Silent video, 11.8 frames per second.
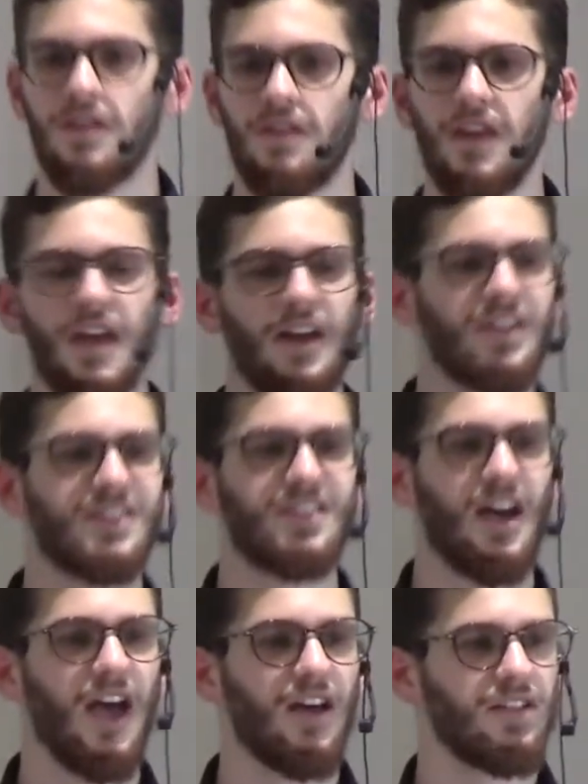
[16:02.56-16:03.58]
They got
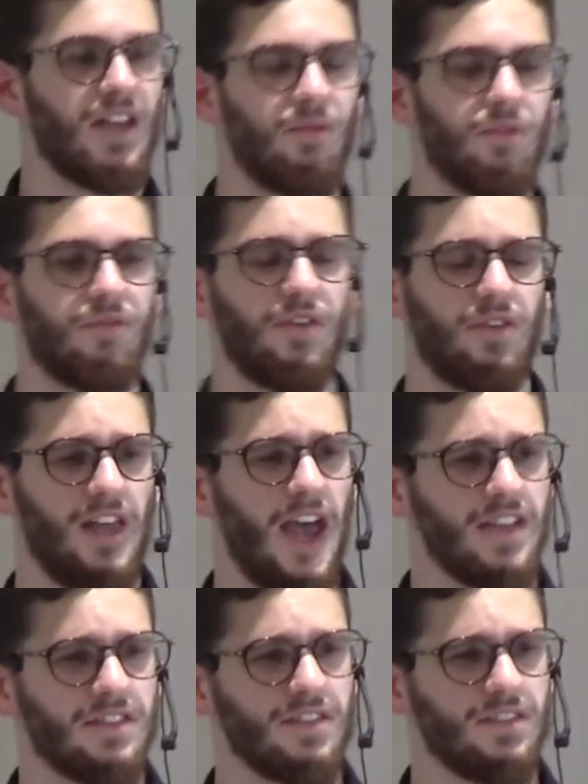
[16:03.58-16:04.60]
exiled out of their
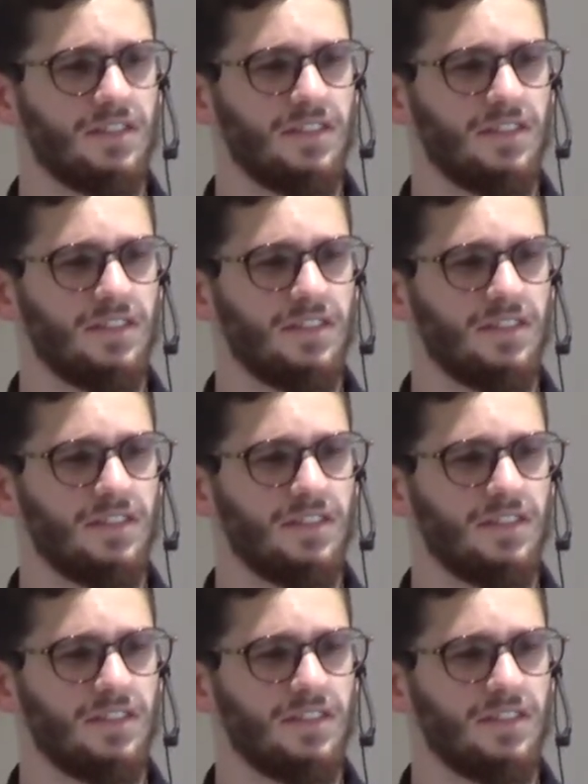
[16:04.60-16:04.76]
lands.